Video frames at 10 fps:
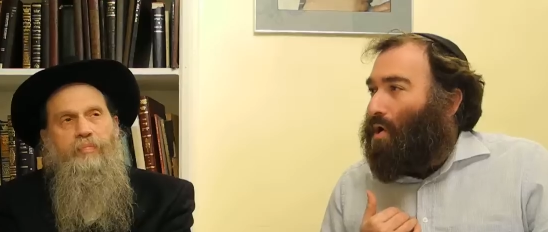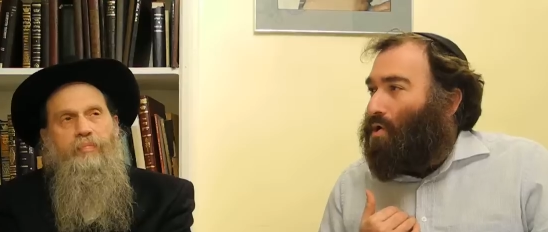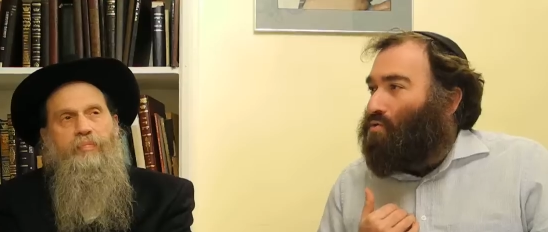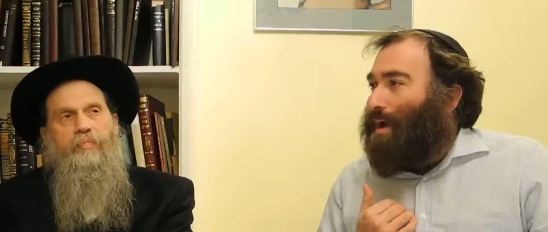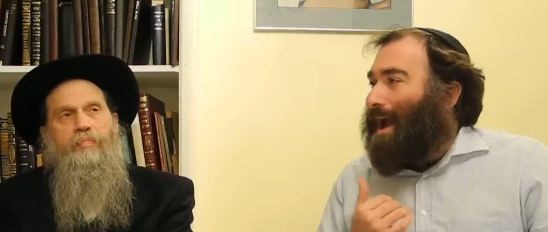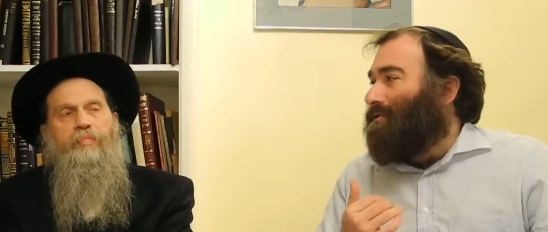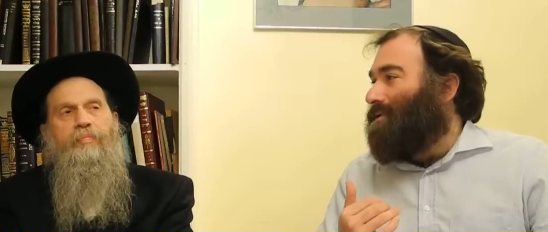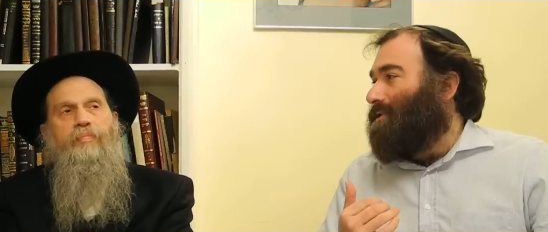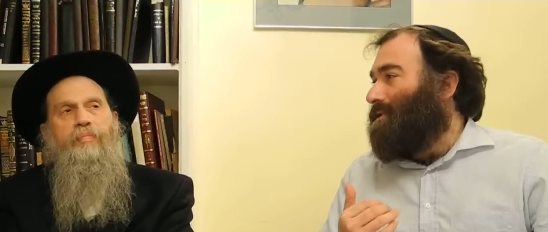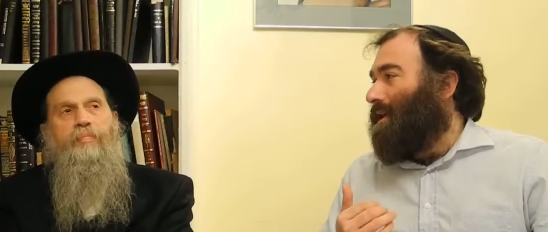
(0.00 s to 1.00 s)

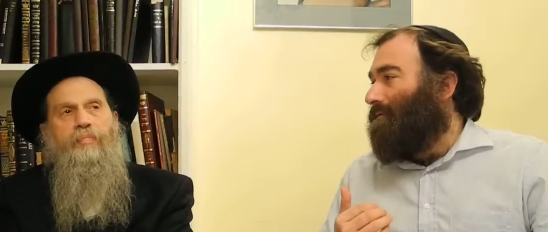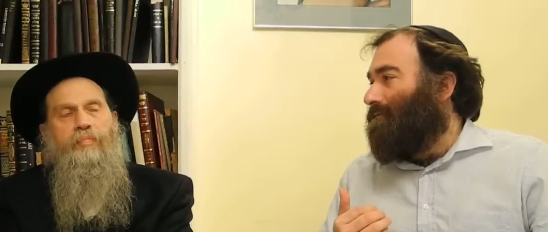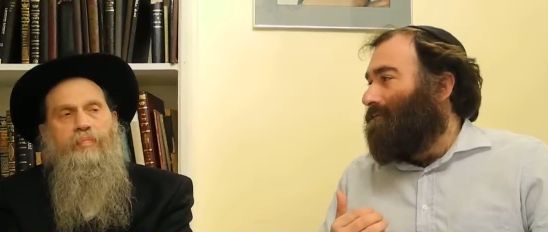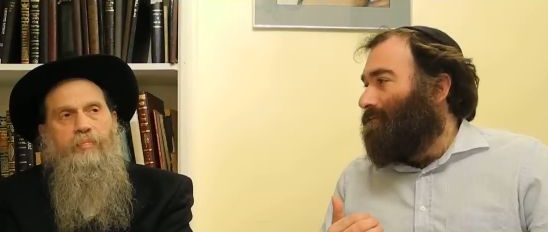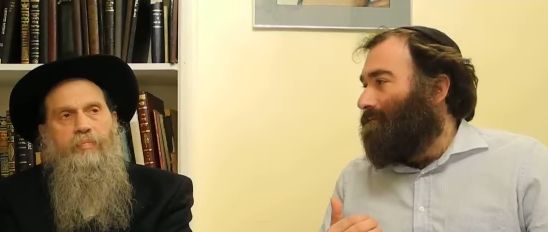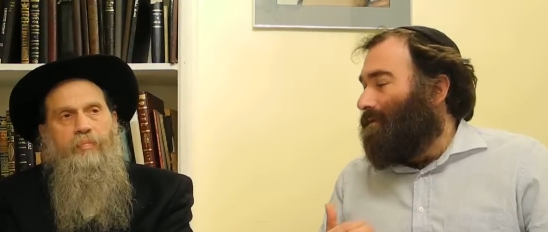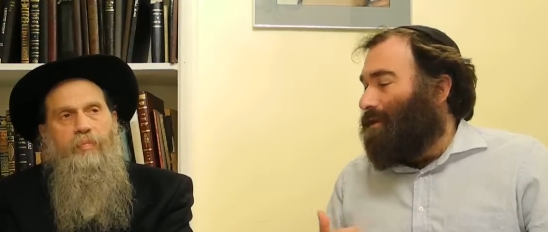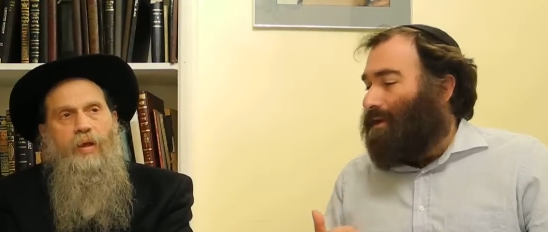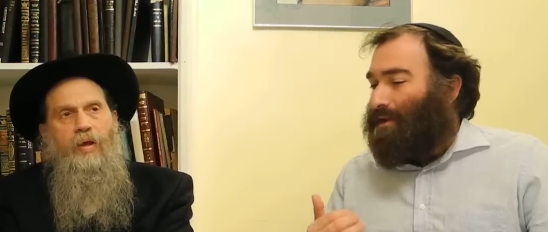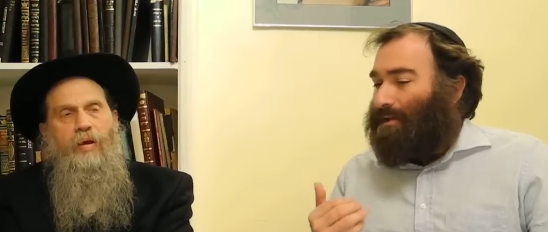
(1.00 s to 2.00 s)
Speaker 1: arouse itself?
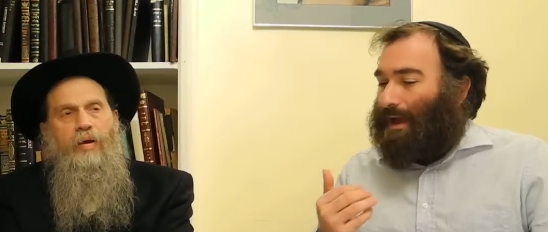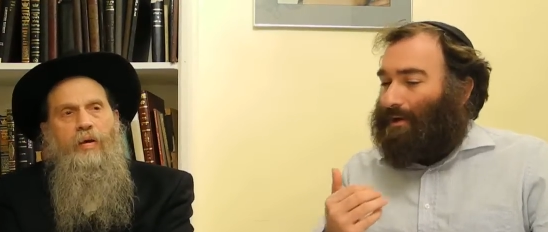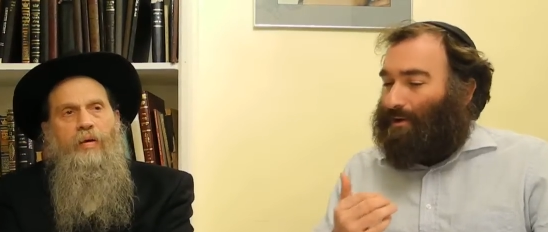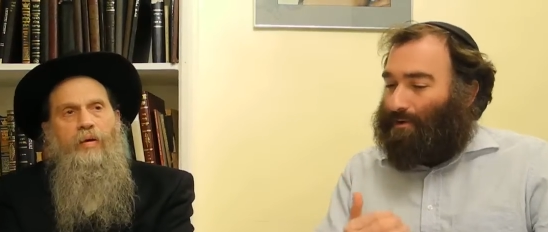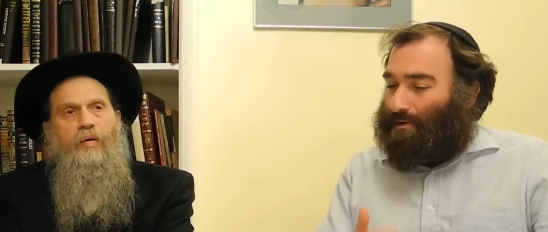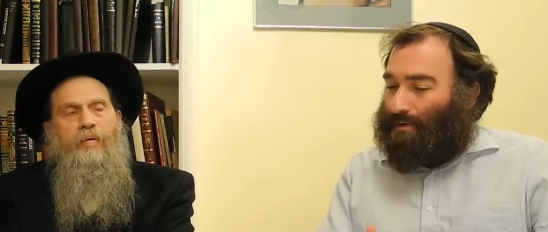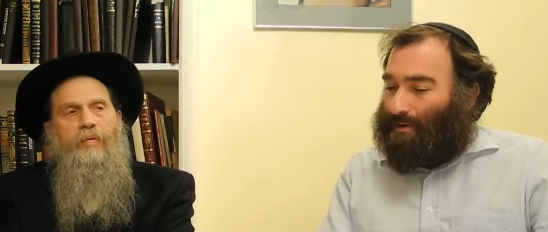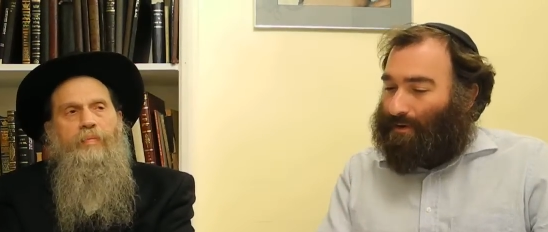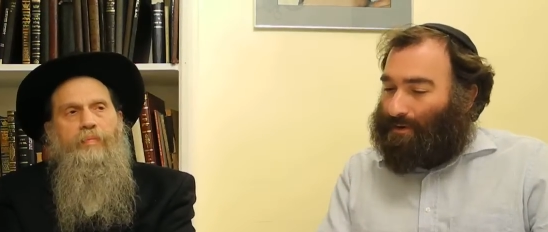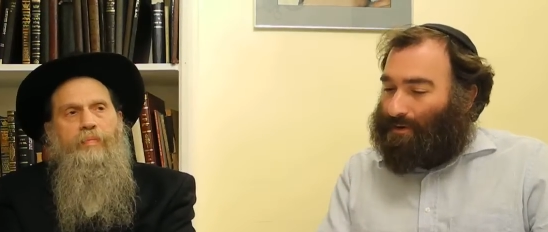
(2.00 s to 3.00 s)
In
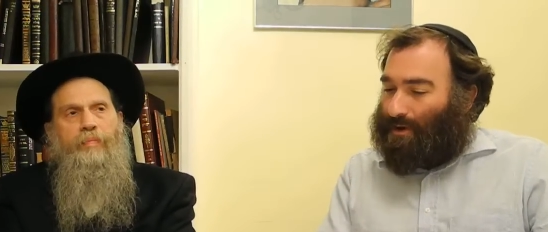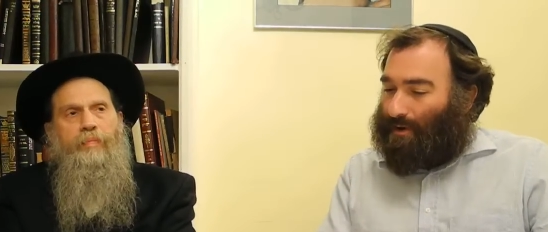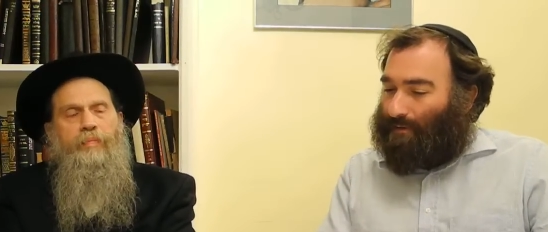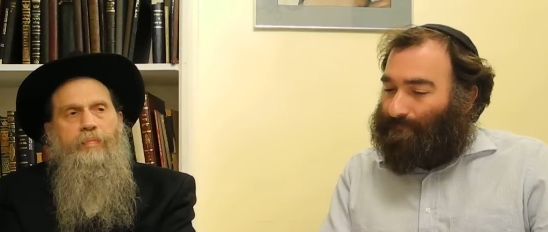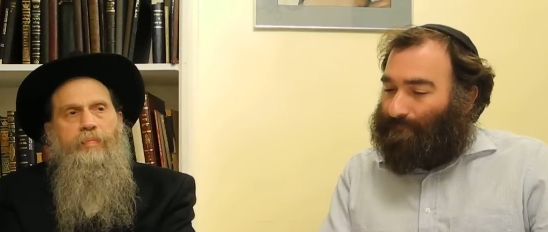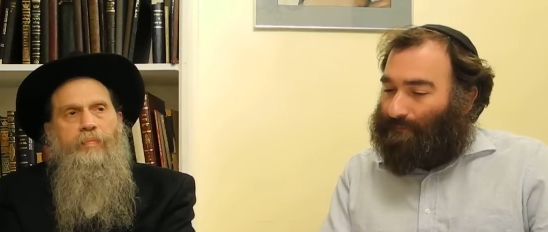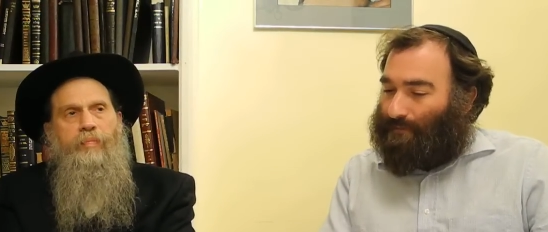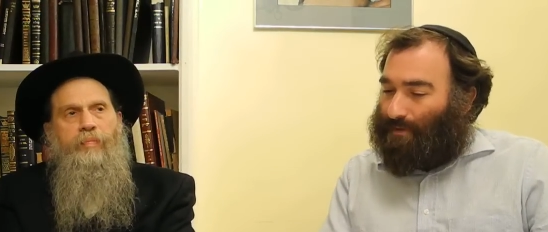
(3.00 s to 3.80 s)
or in Sof,